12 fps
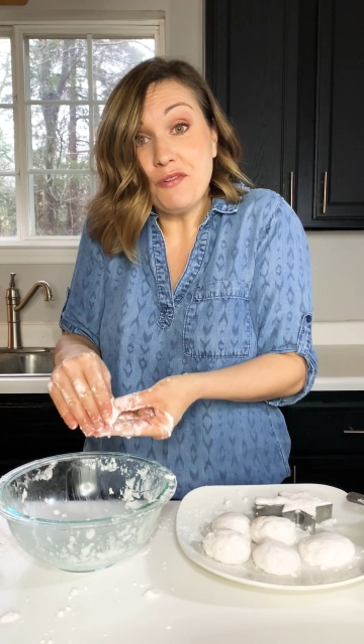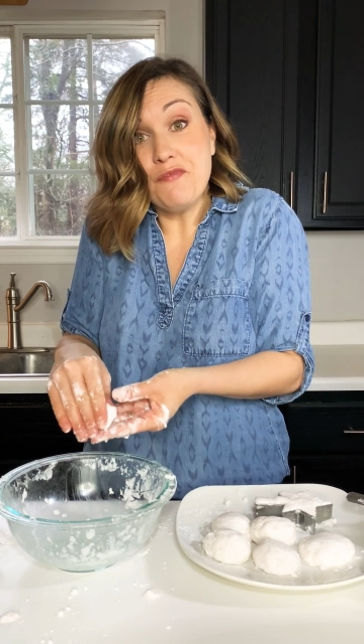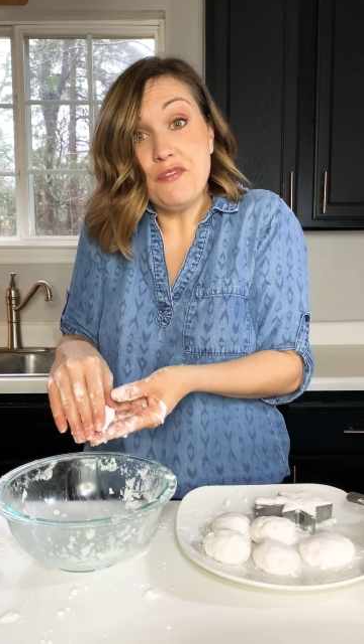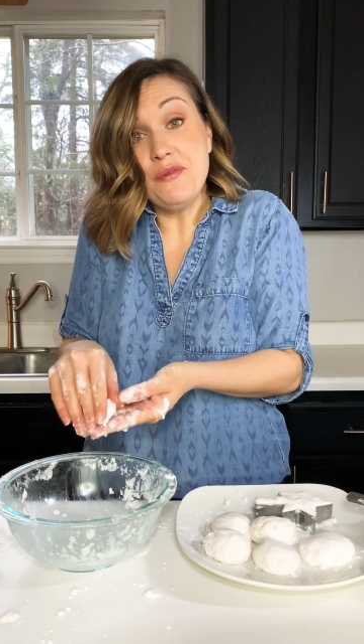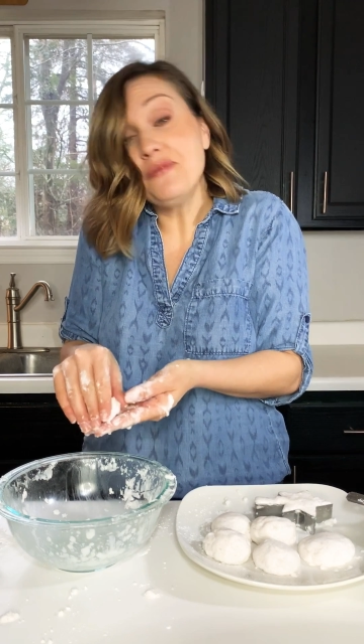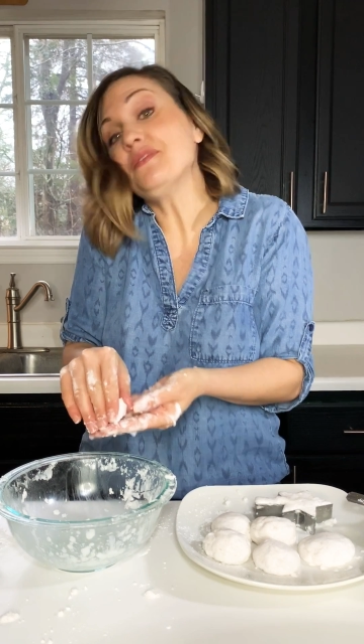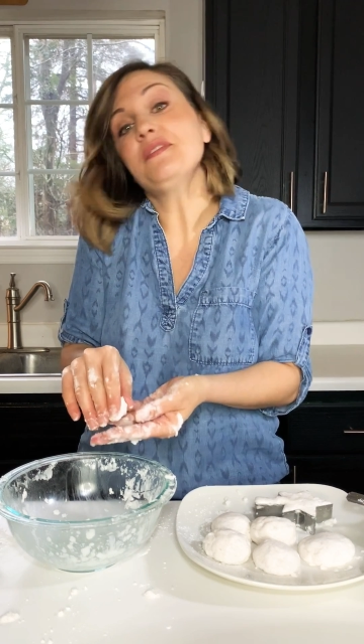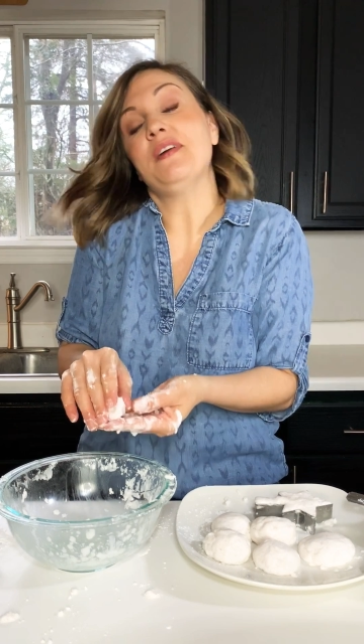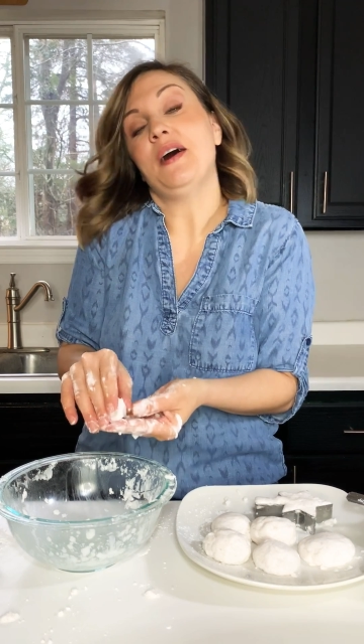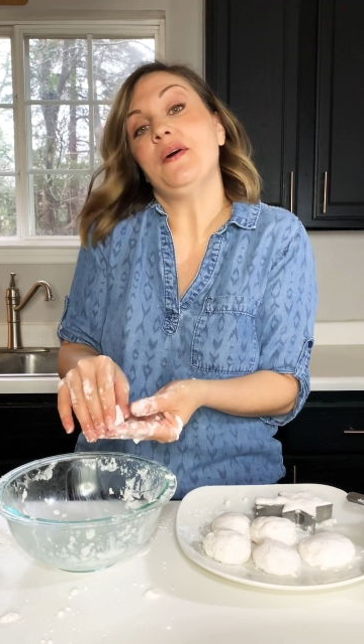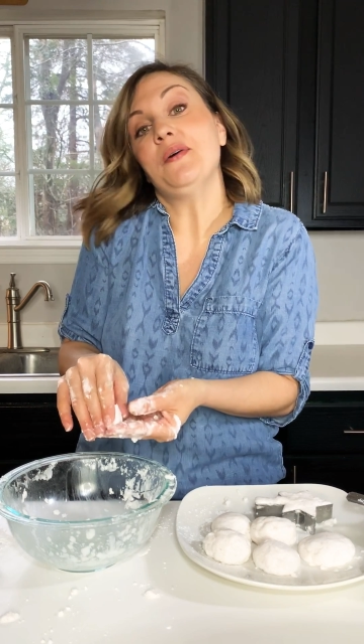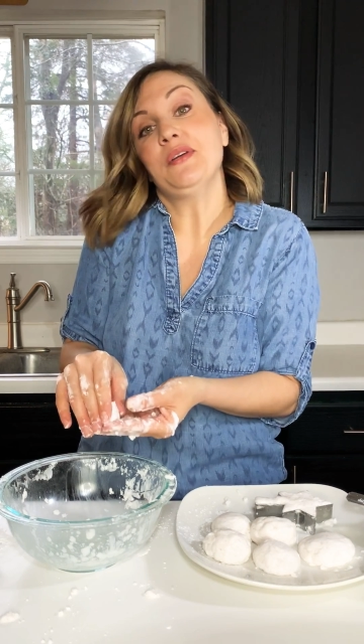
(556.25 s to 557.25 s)
reviews of
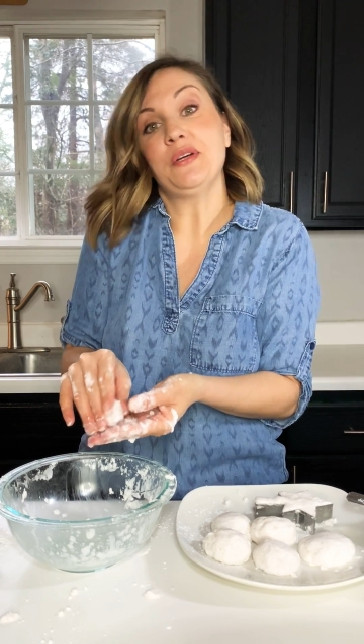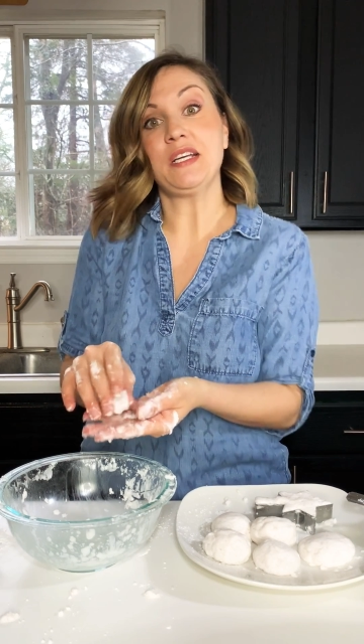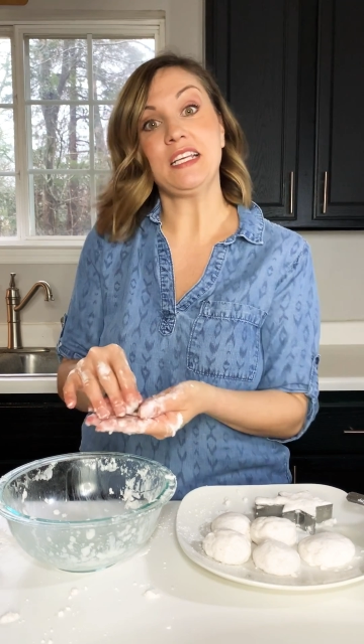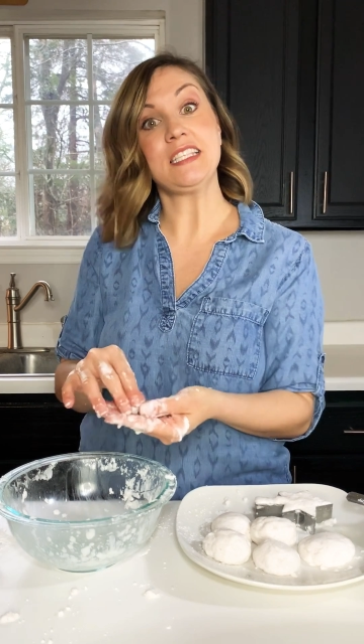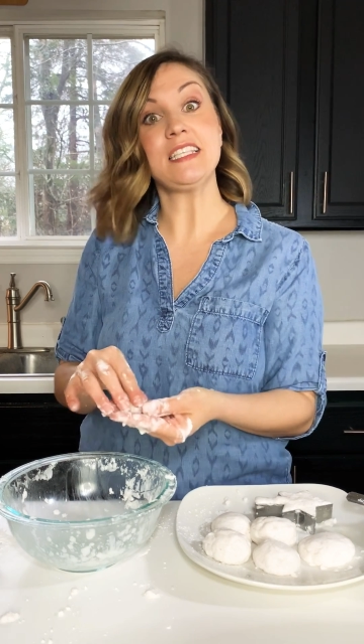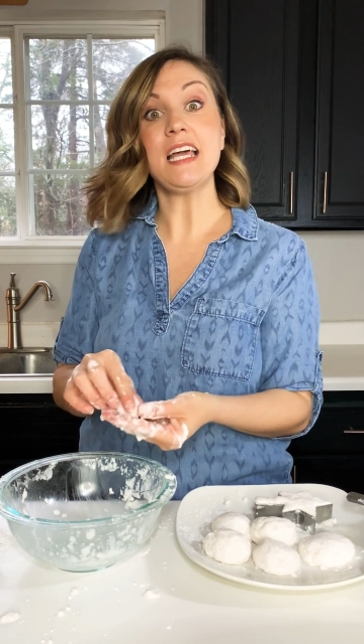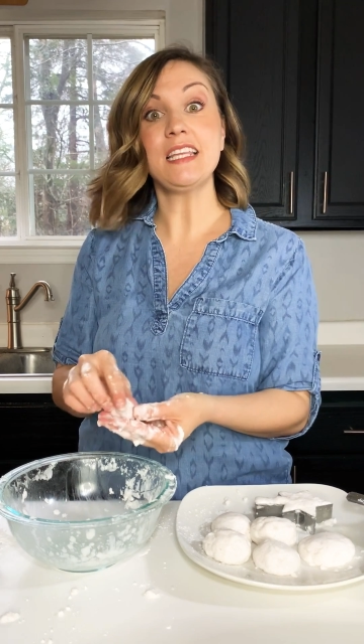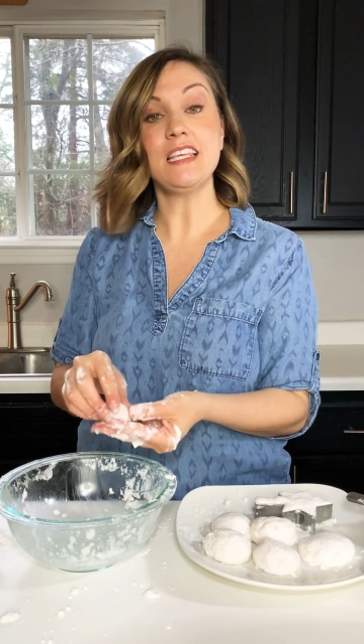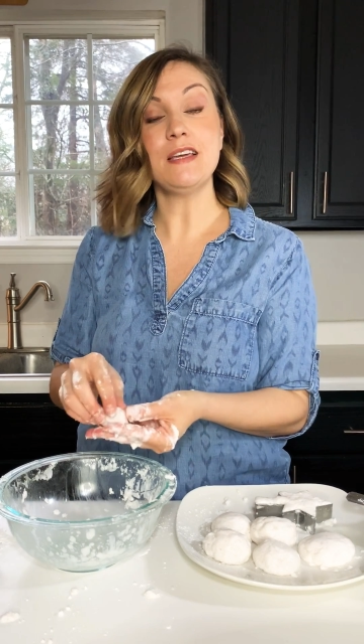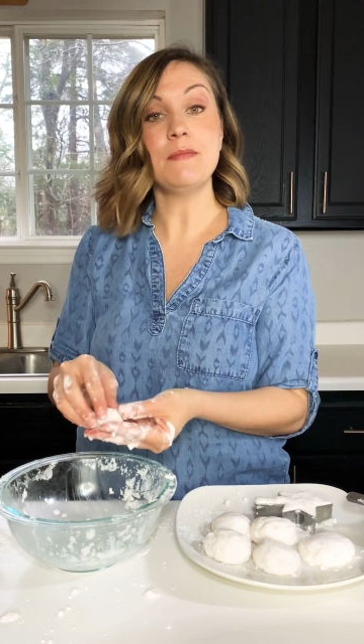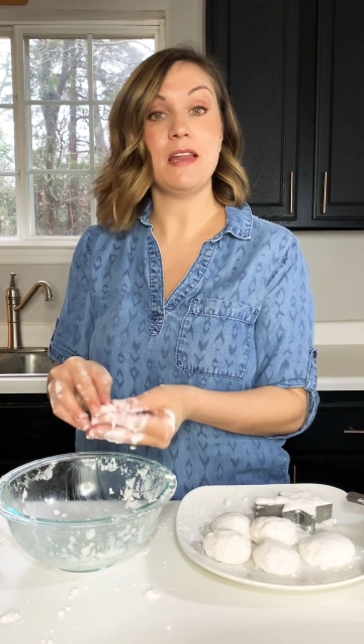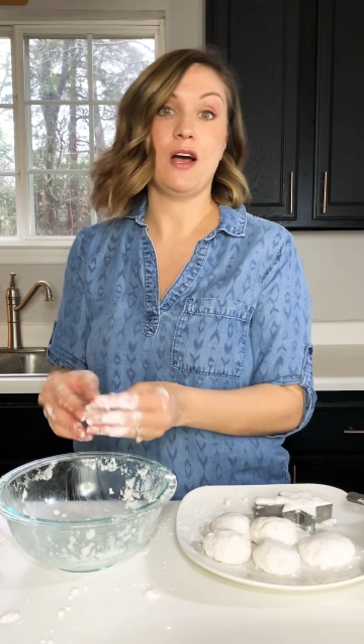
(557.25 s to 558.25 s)
how your kids like
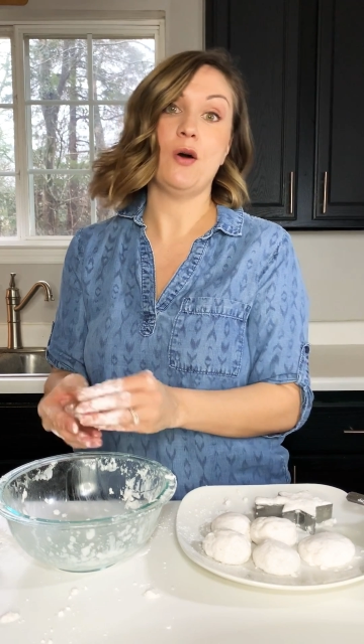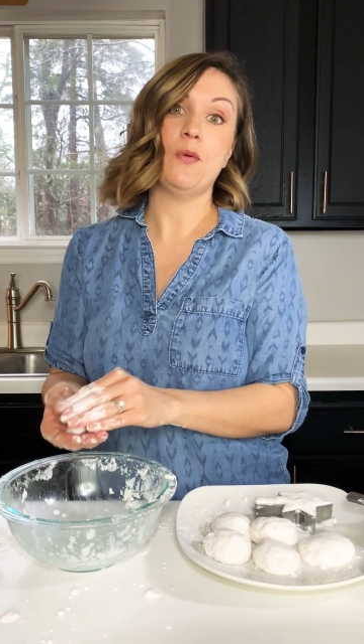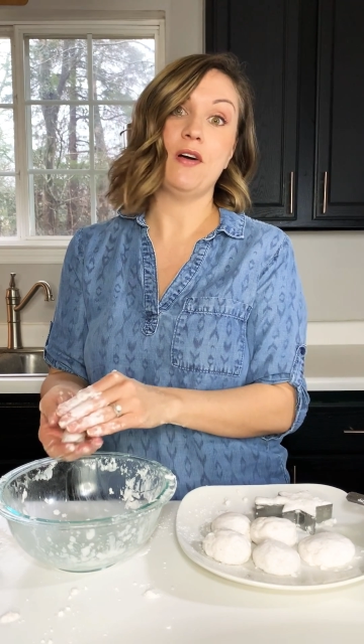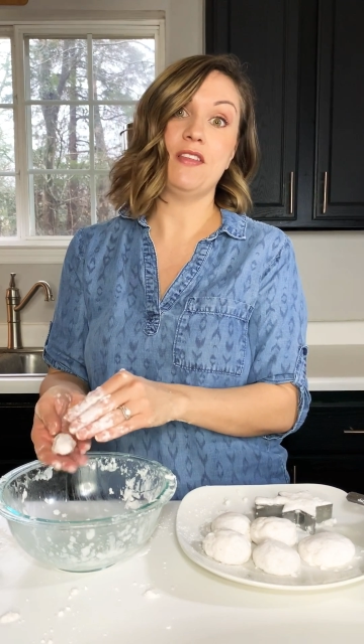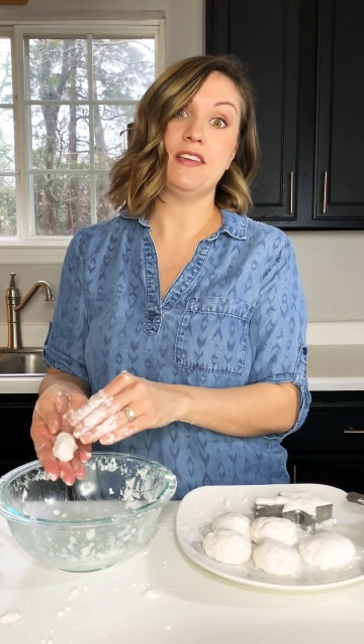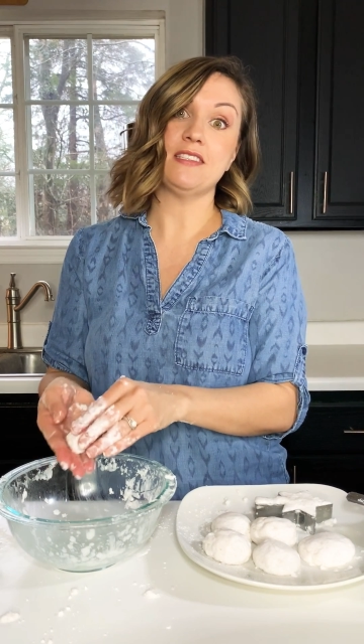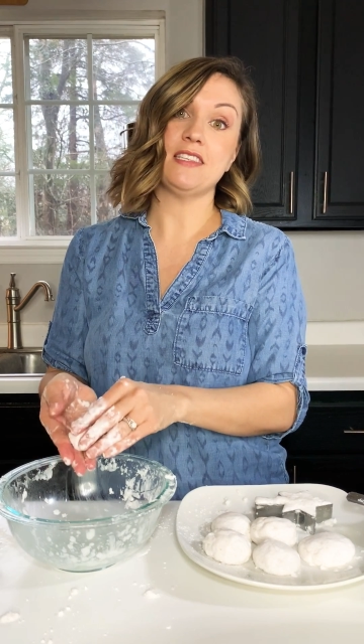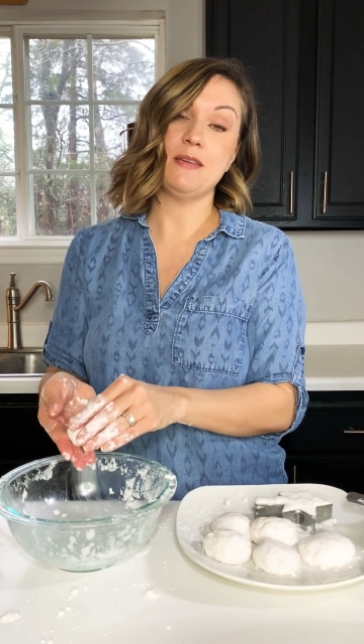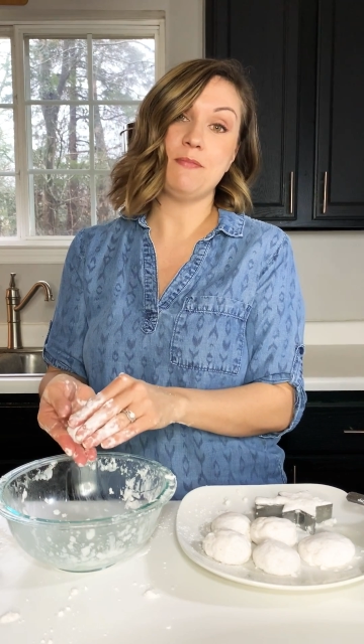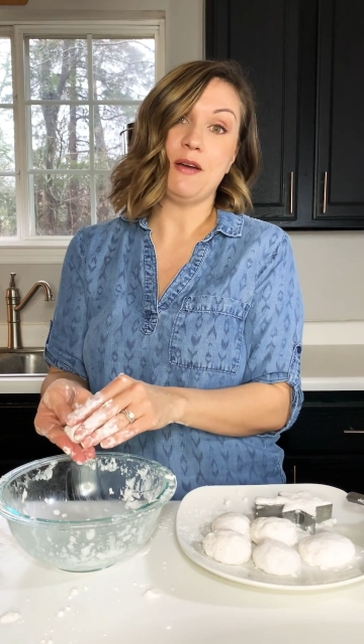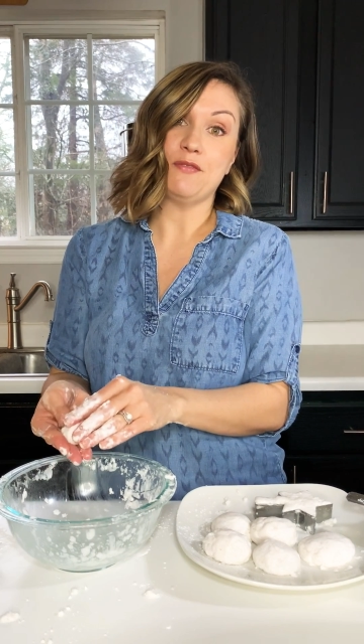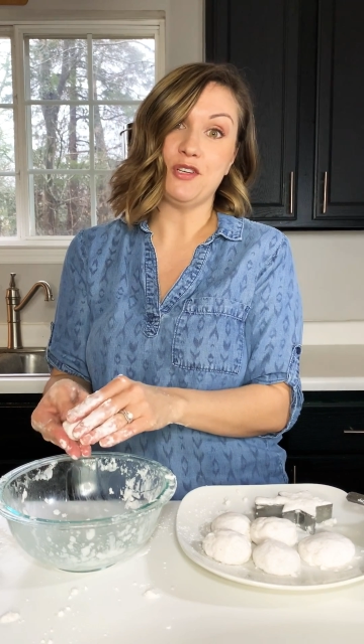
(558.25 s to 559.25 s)
them and how well they
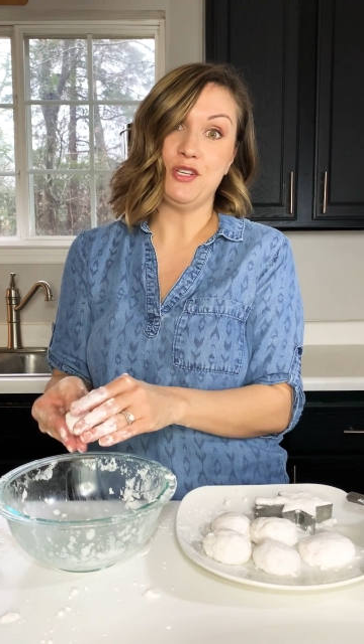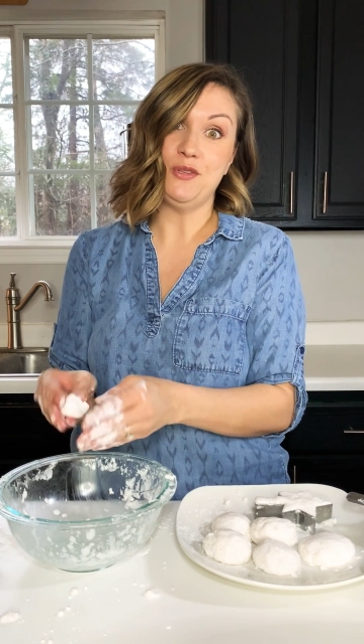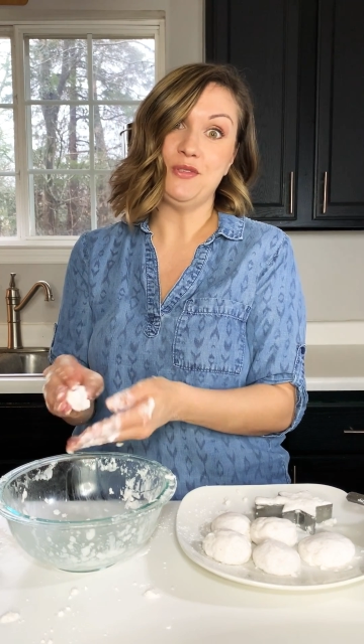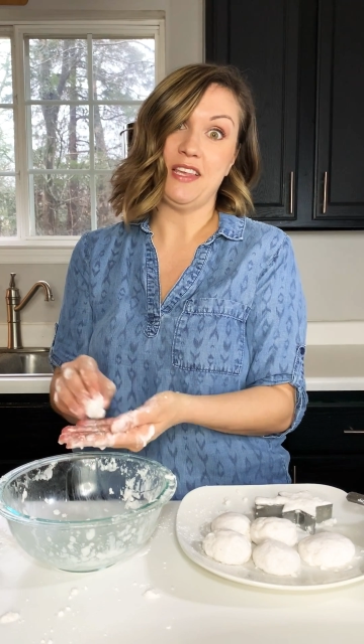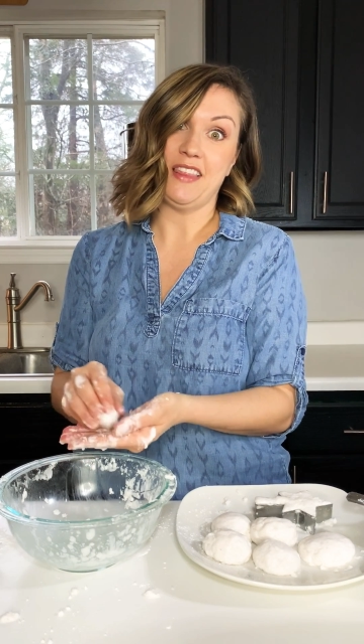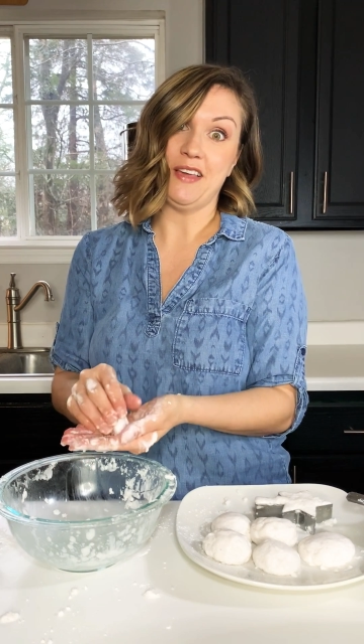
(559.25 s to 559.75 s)
sleep after using